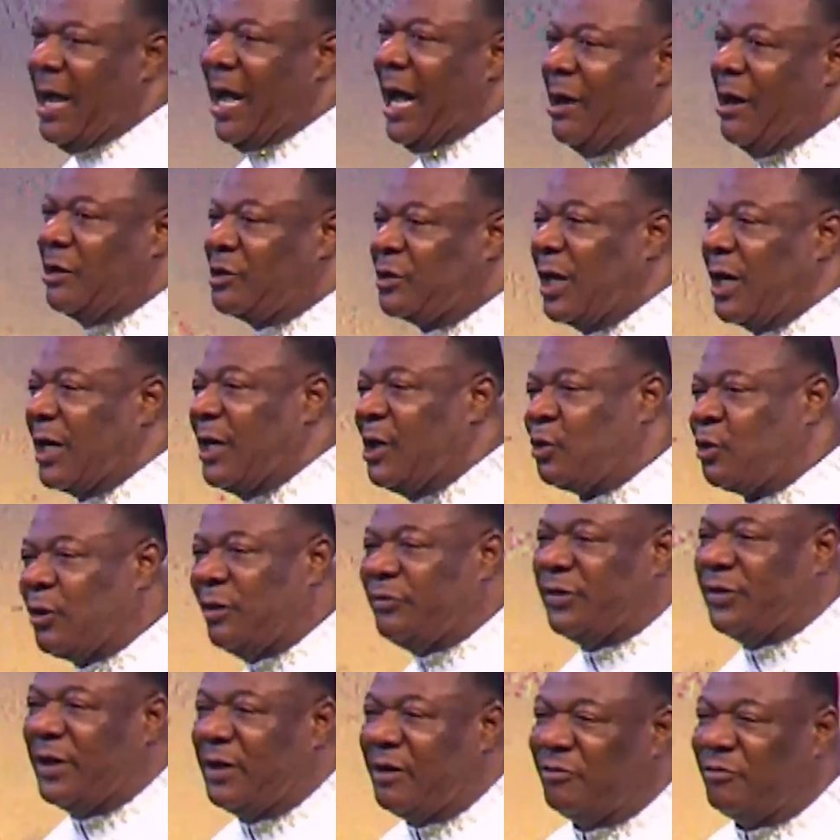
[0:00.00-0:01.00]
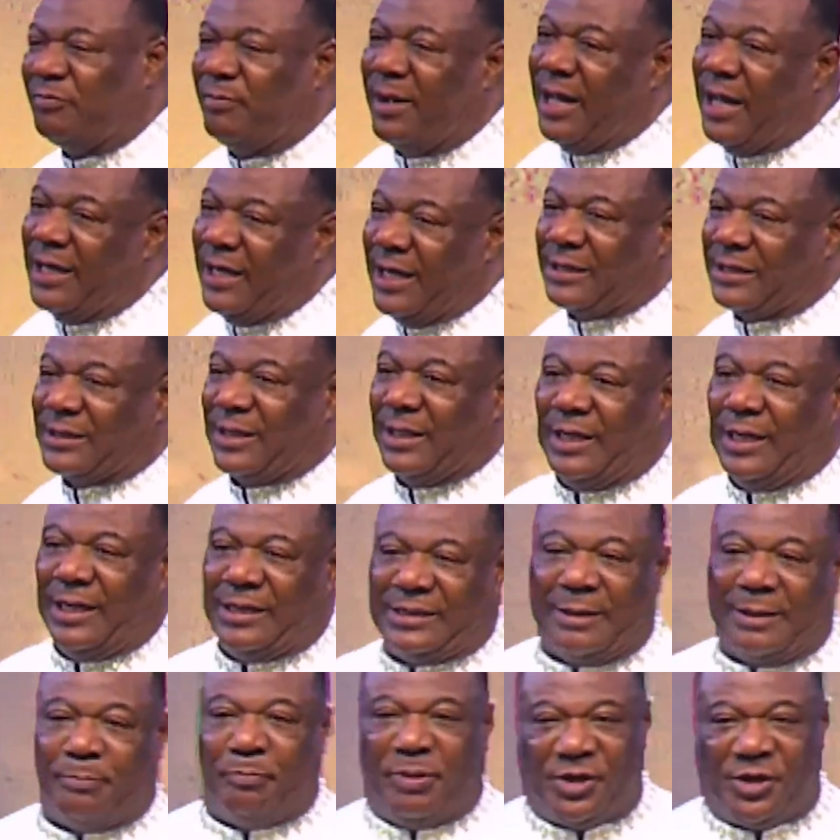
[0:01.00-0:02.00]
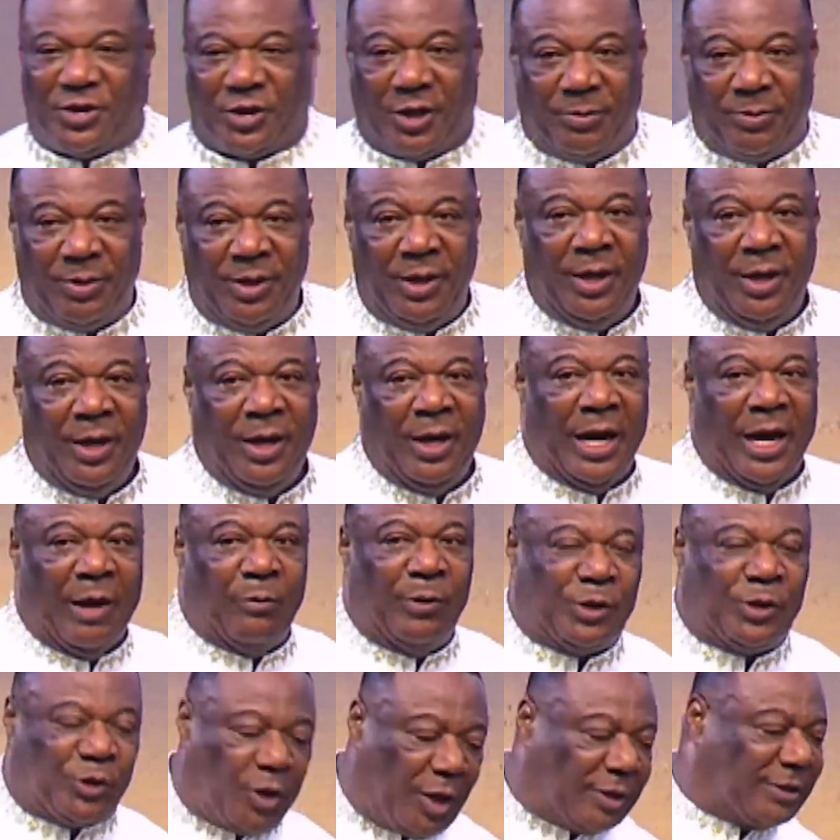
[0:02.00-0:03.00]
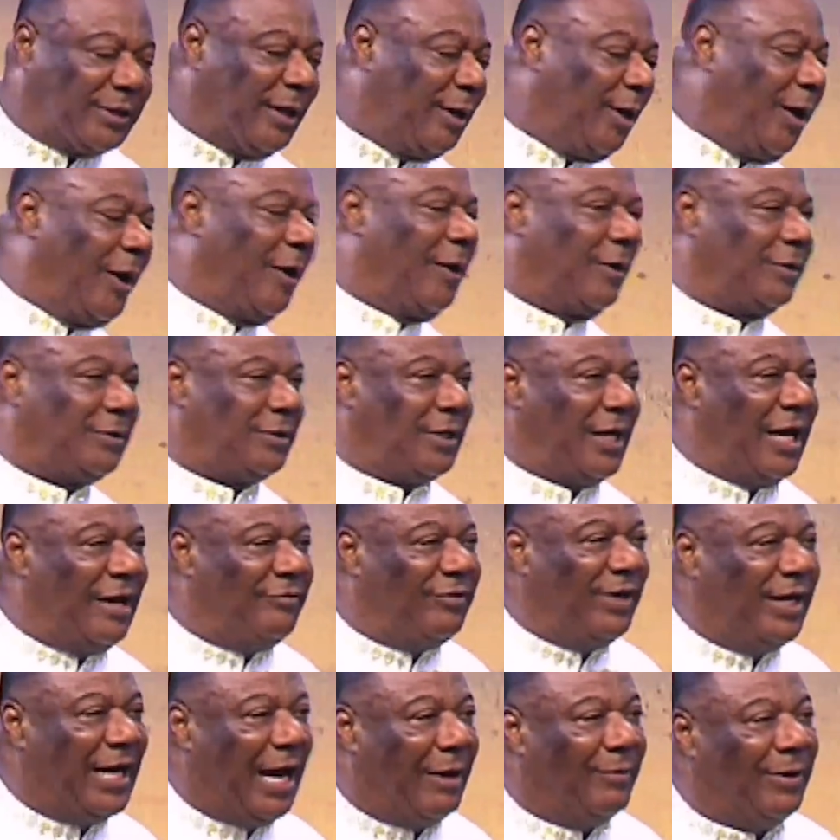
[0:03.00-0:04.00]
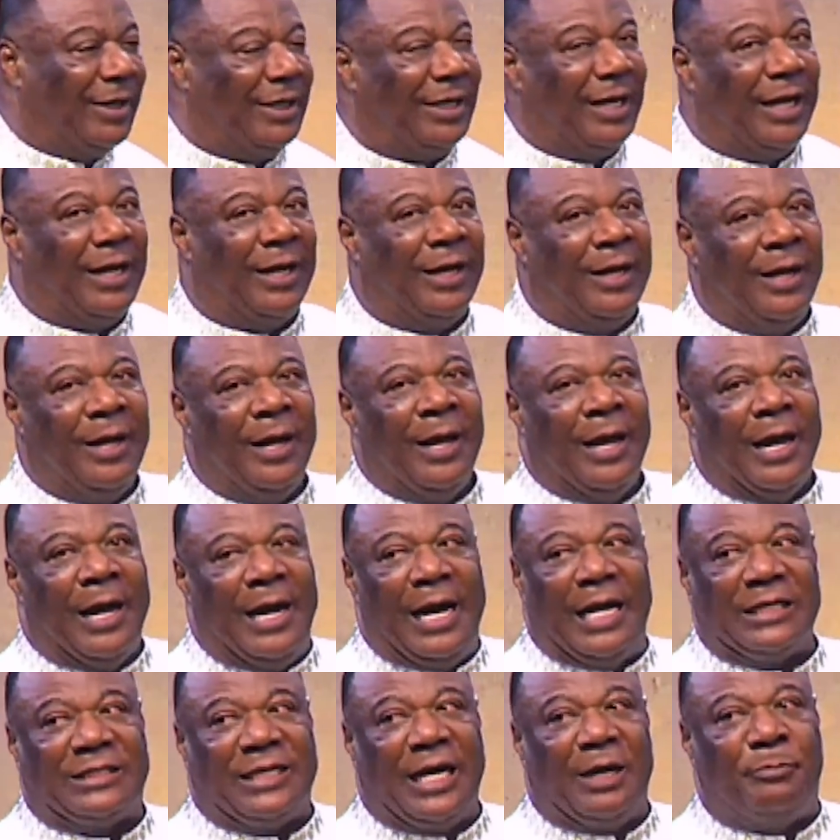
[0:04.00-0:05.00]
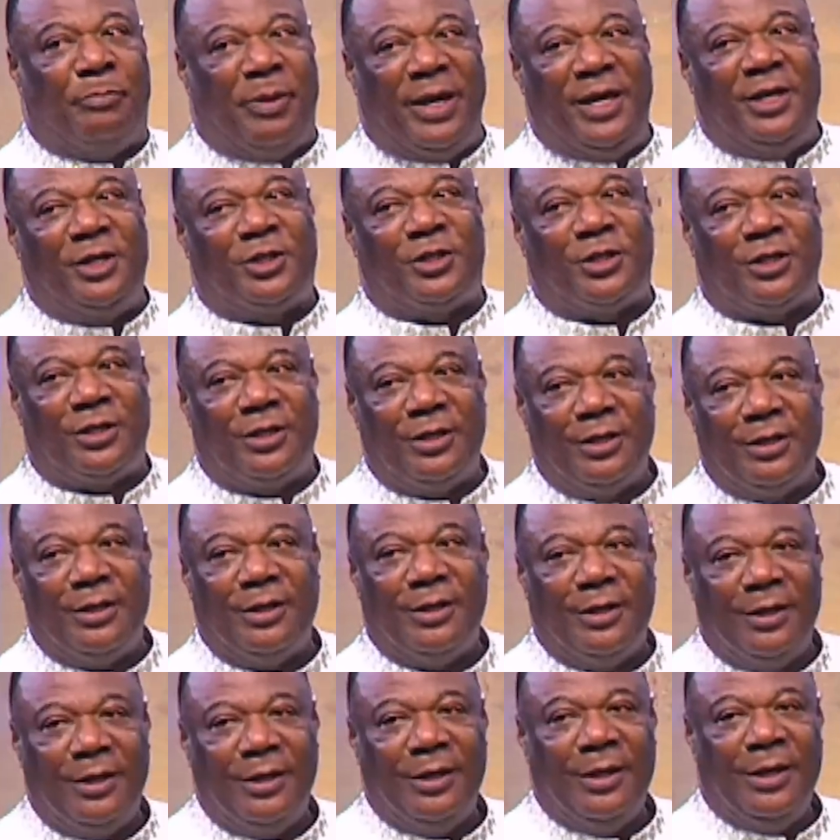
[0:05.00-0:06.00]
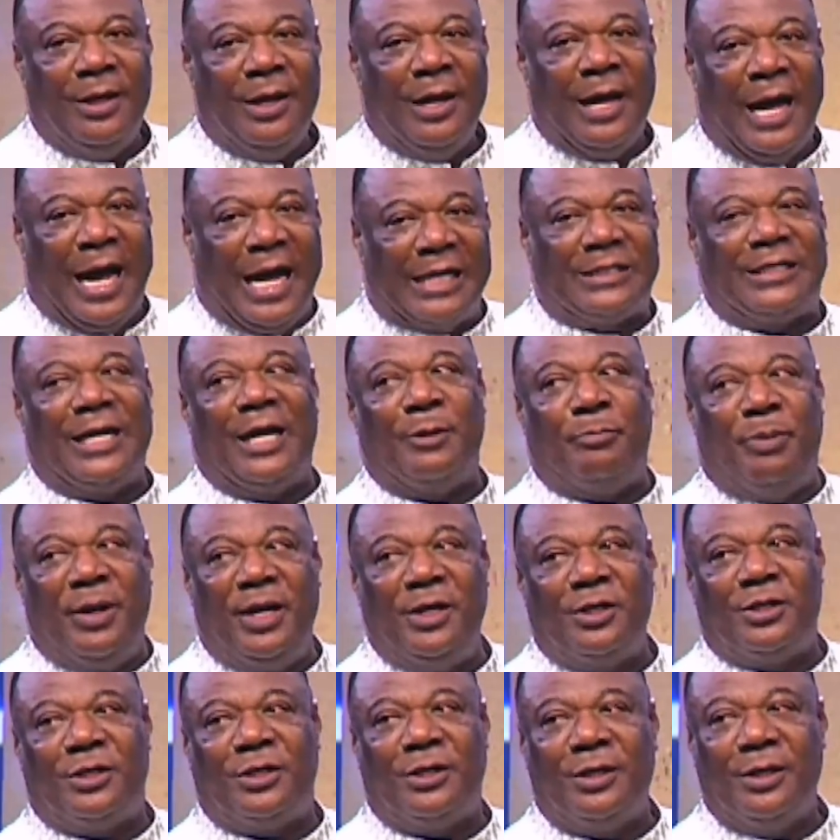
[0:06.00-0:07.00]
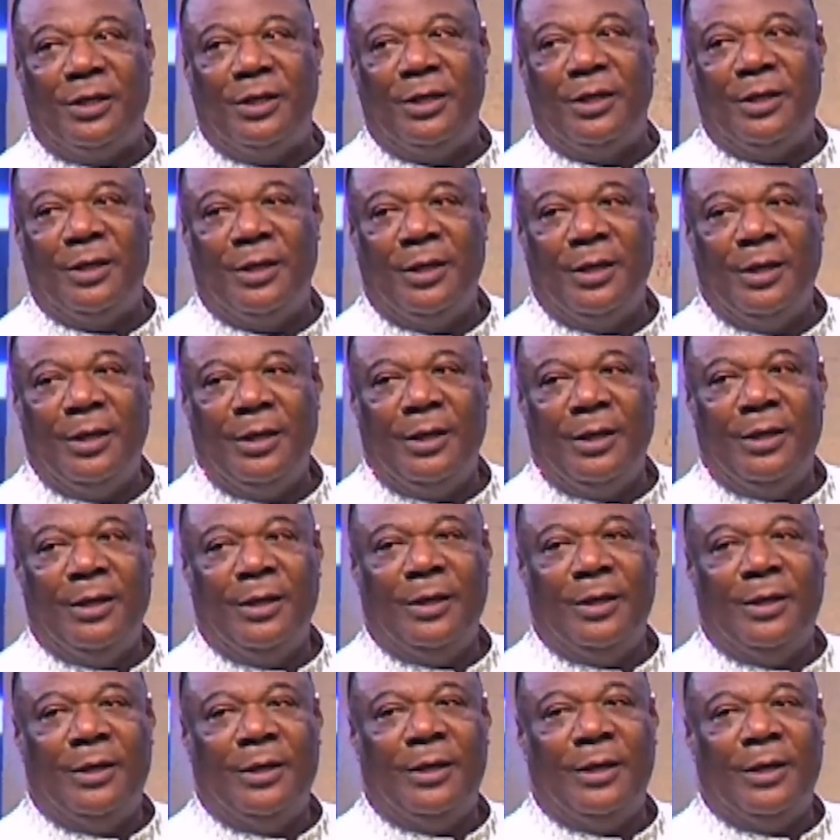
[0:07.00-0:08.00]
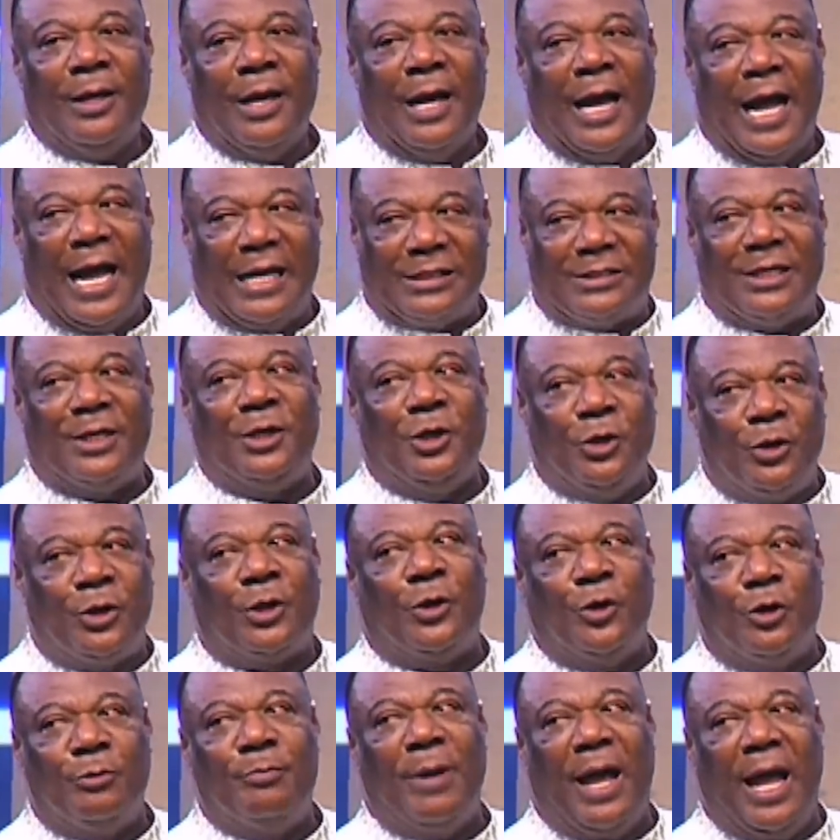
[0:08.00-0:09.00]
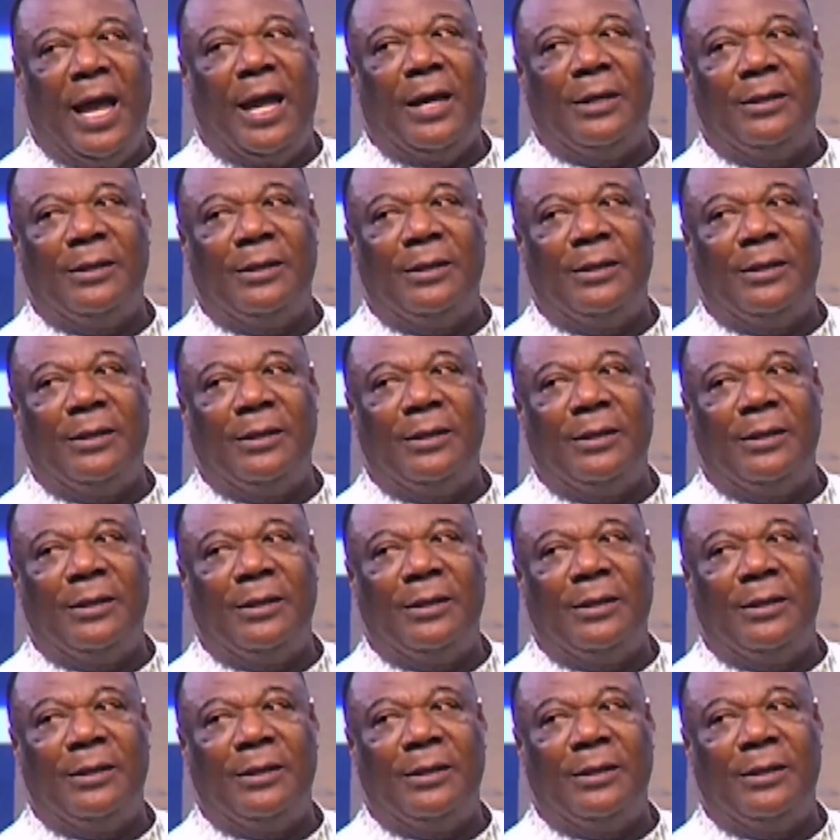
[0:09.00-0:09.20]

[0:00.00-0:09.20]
was talking to a friend of mine yesterday, he's a bishop, and we talked a lot every now and then. And I said, Bish, I said, Bish, I said, you're a good man.